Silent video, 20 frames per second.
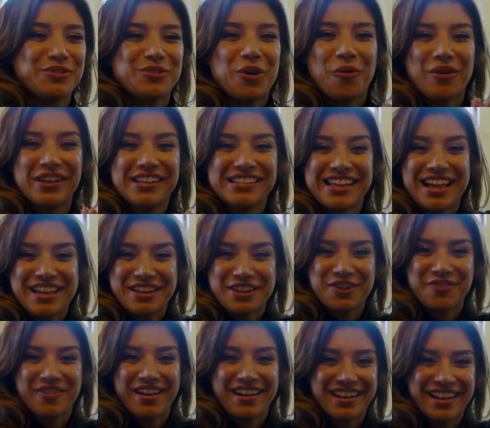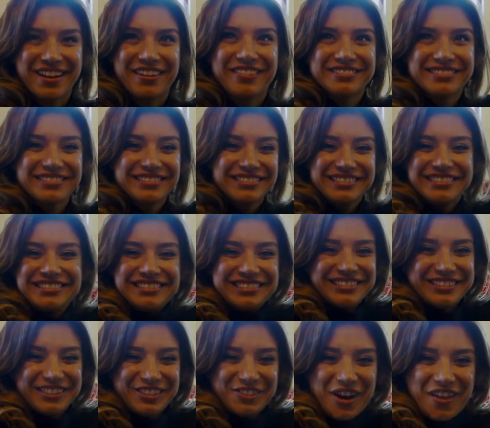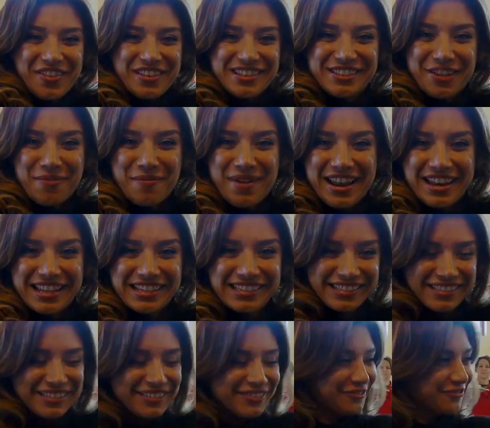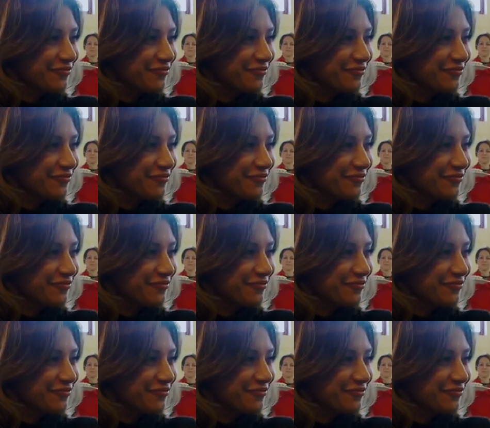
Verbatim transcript: so excited right now to try these tamales.